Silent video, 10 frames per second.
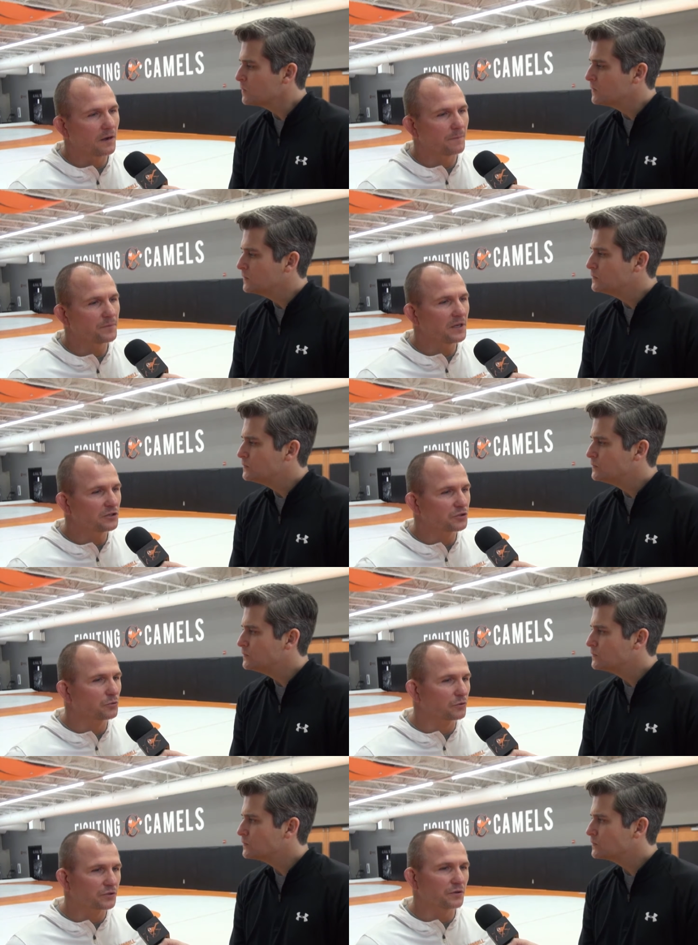Speaker 1: um, each
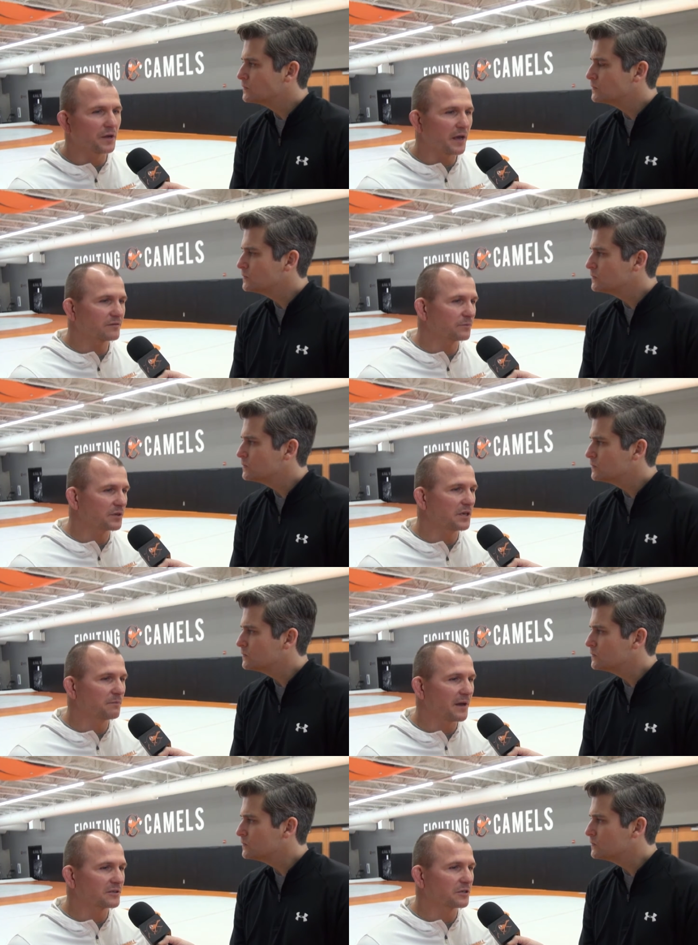dual is going to have some key
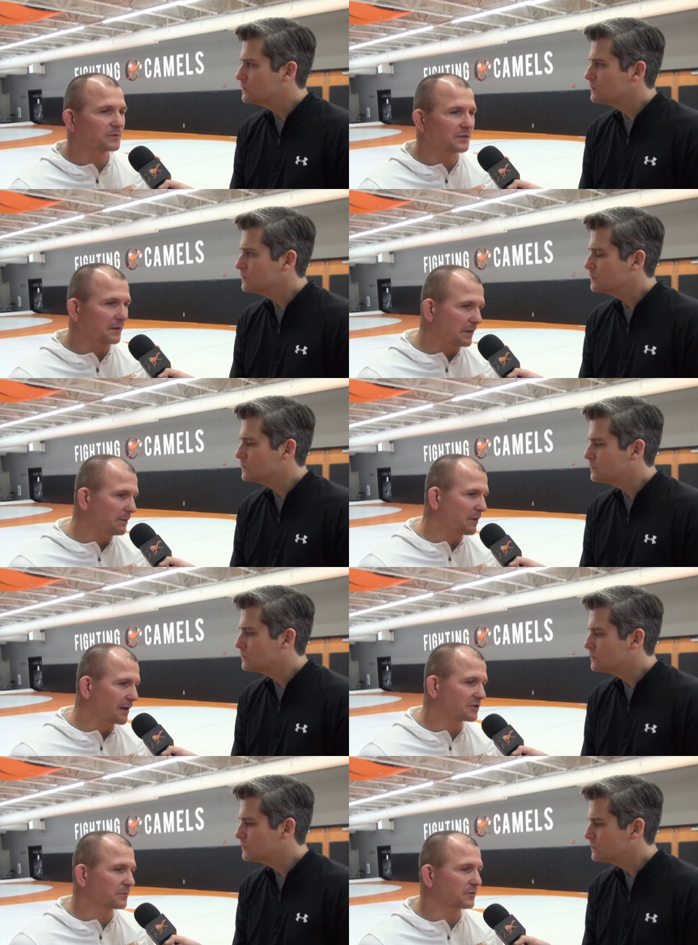matchups matchups, and the key
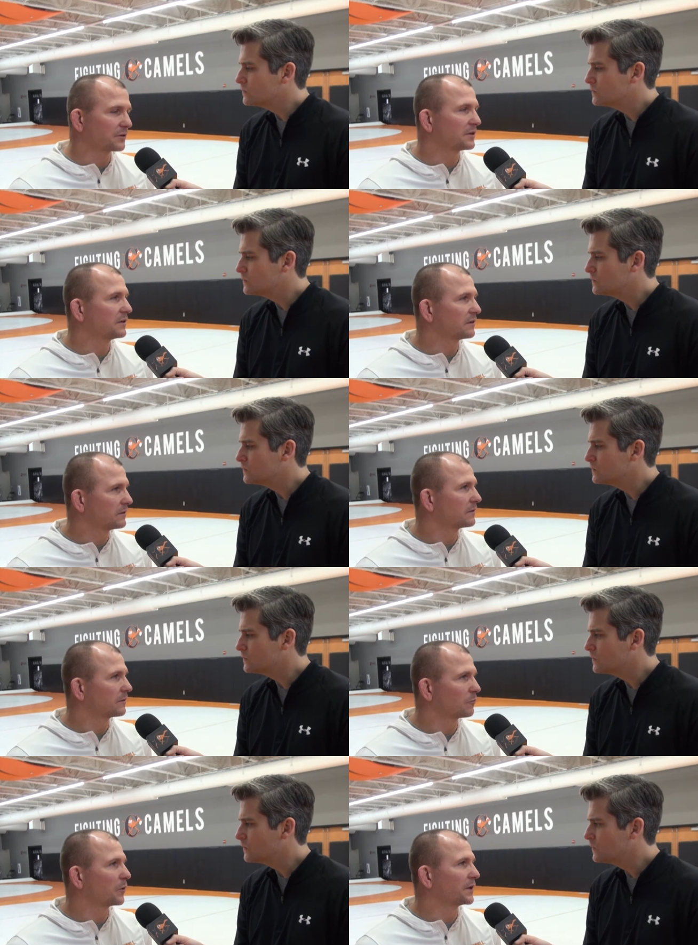matchups are key in,
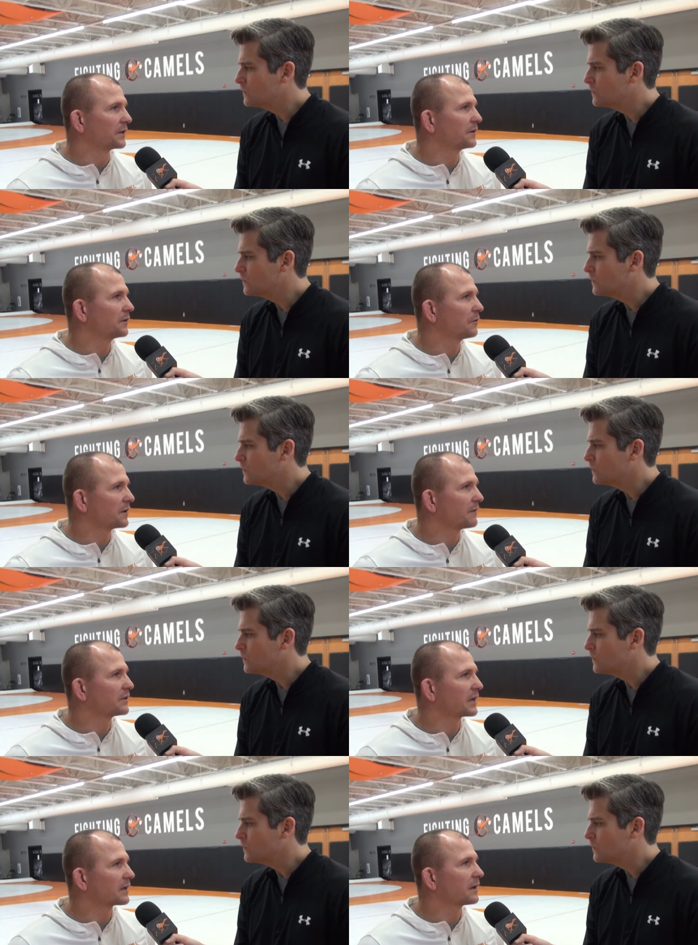in winning, you know, and
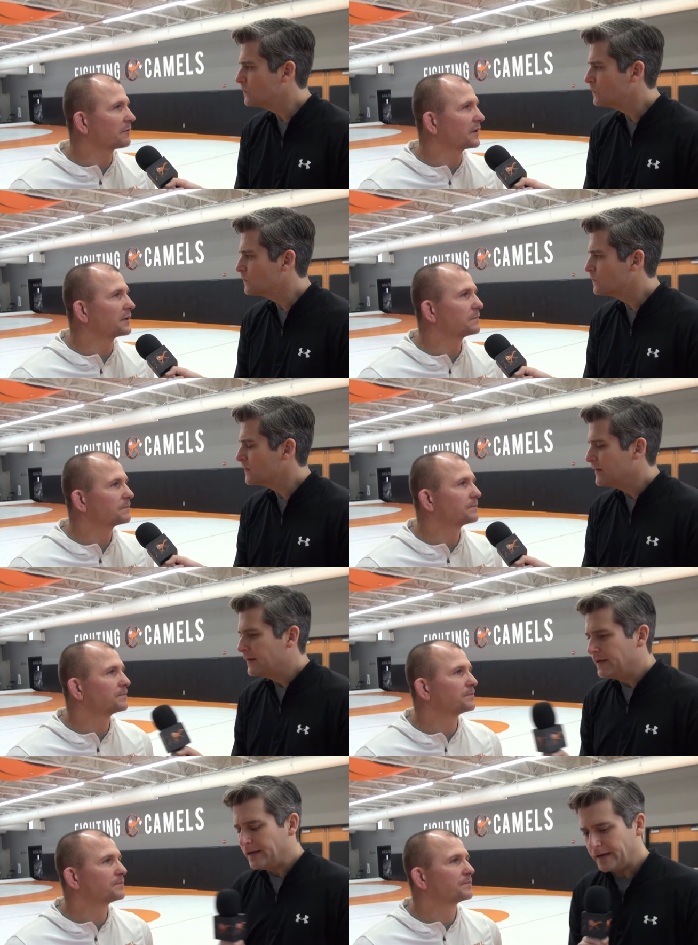having that guy ready.
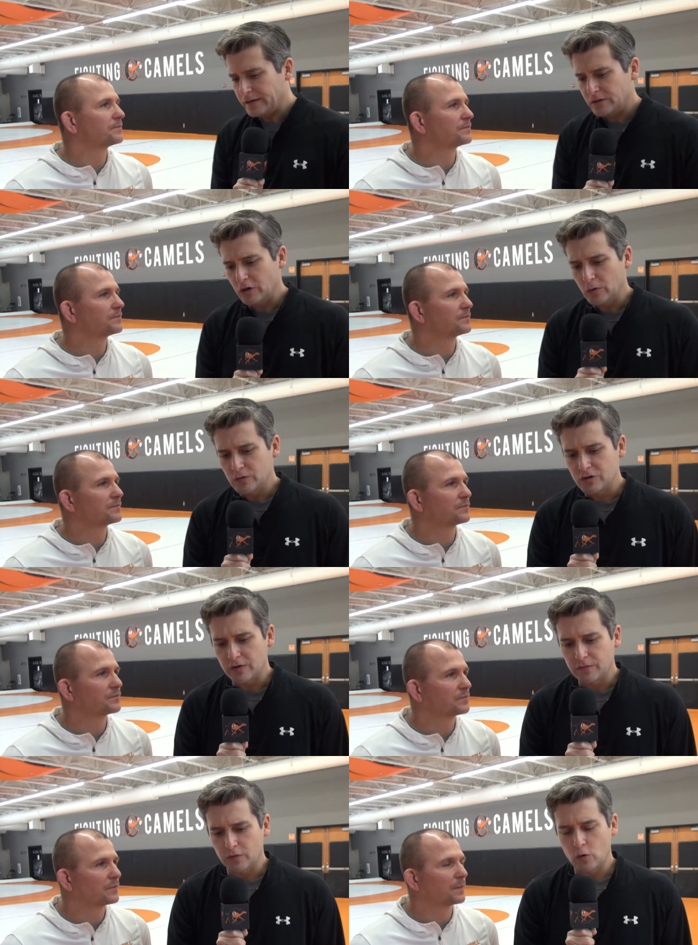
Speaker 2: And coach,
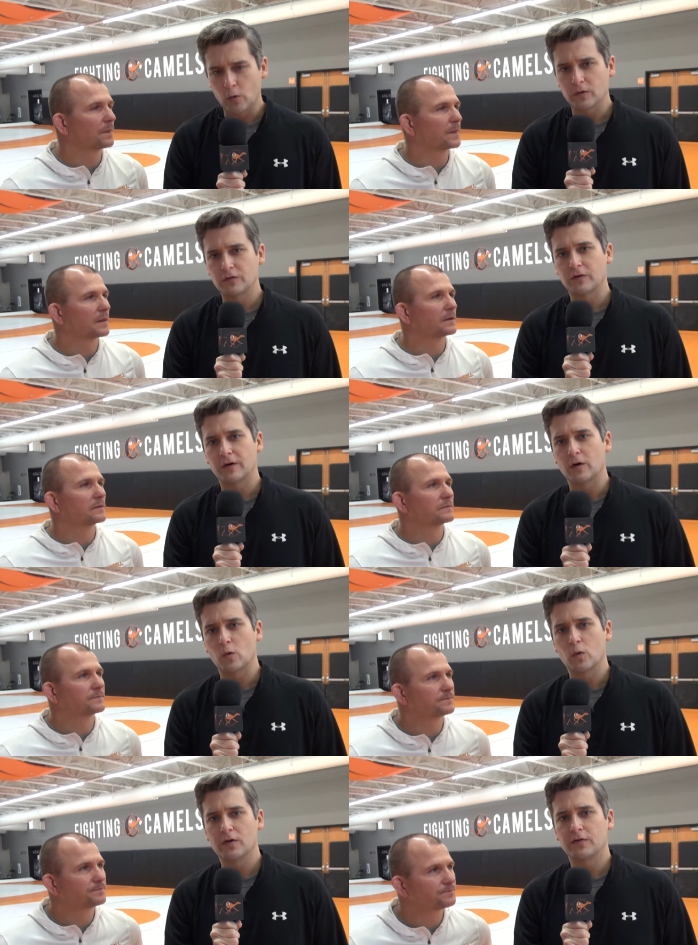of course, uh,
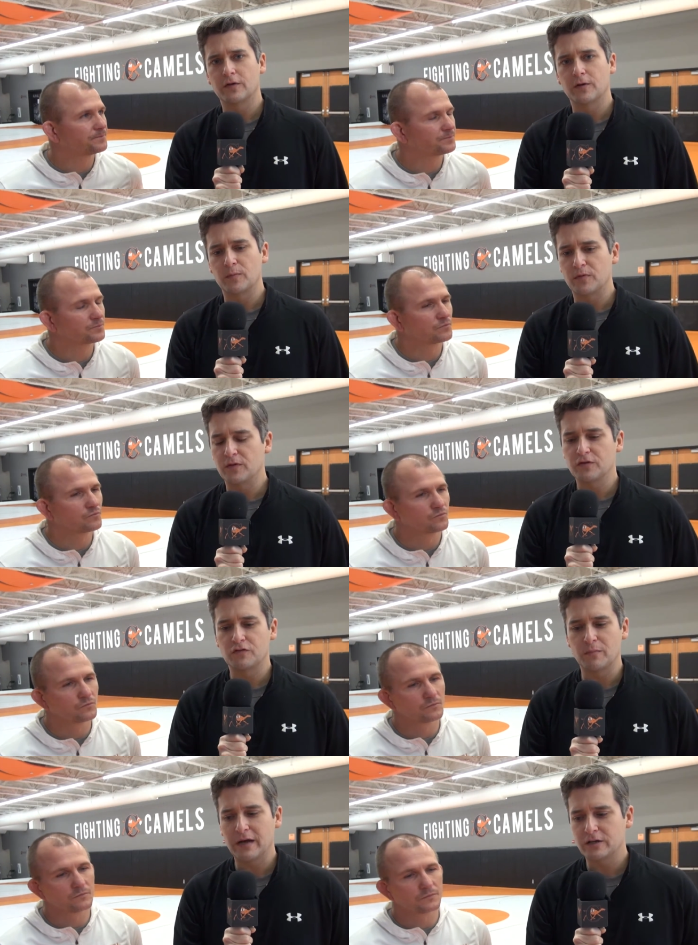with uh,
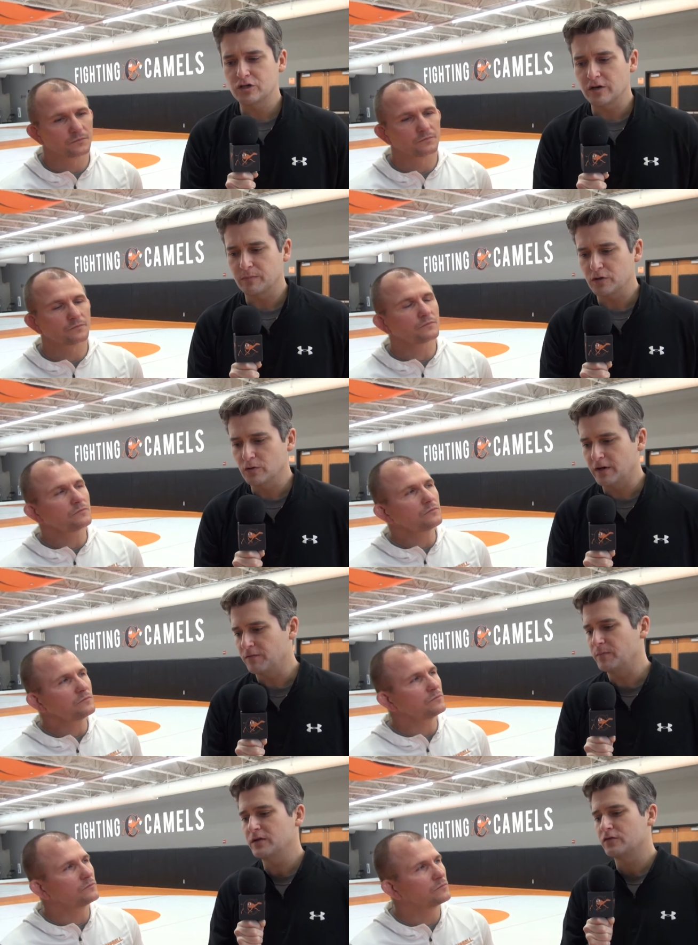this matchup, you
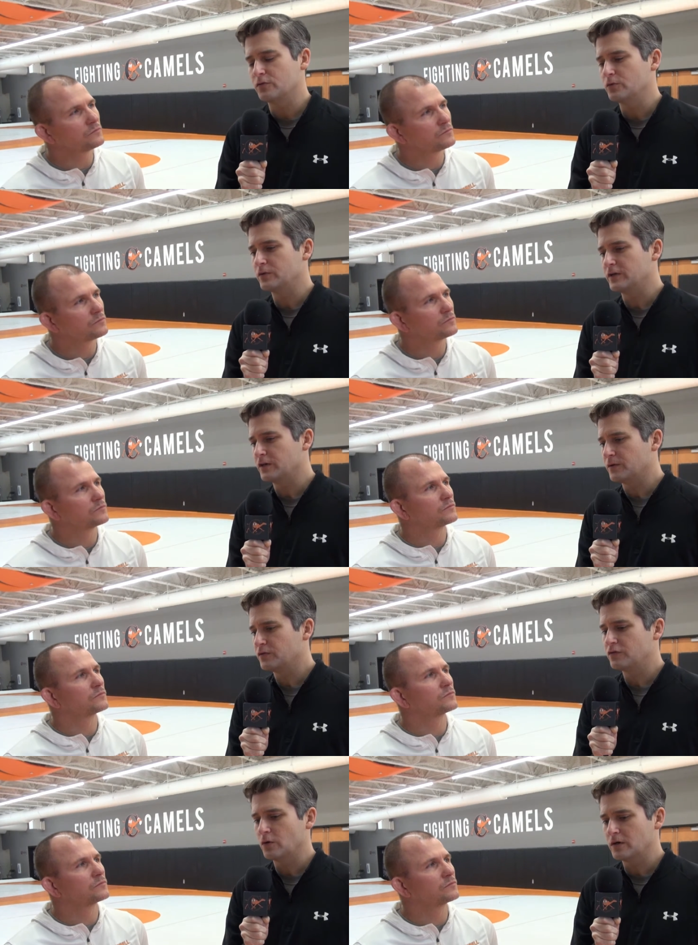have been through the uh,
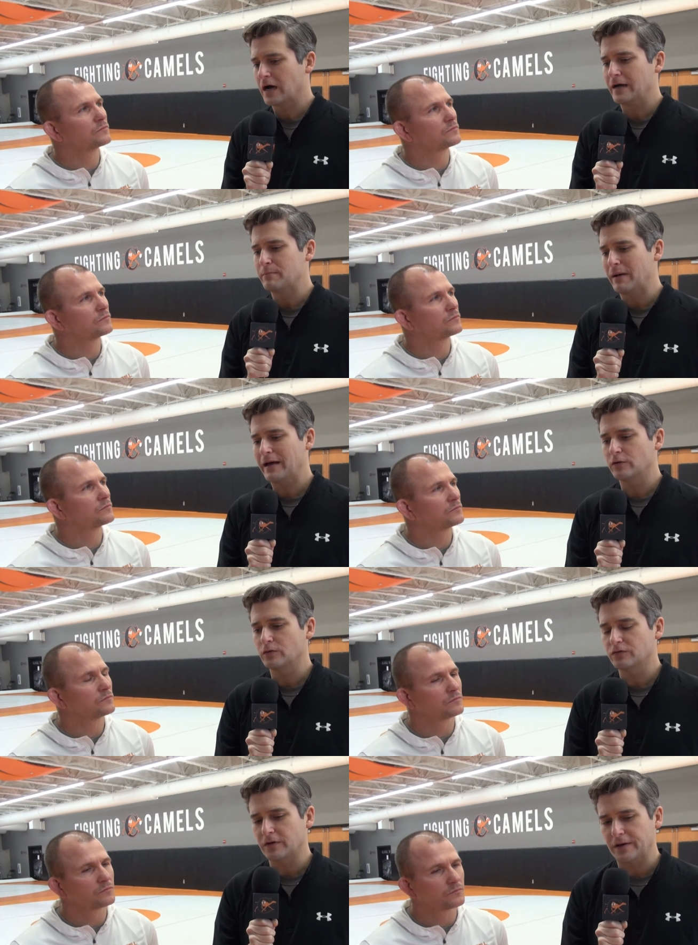SoCon battles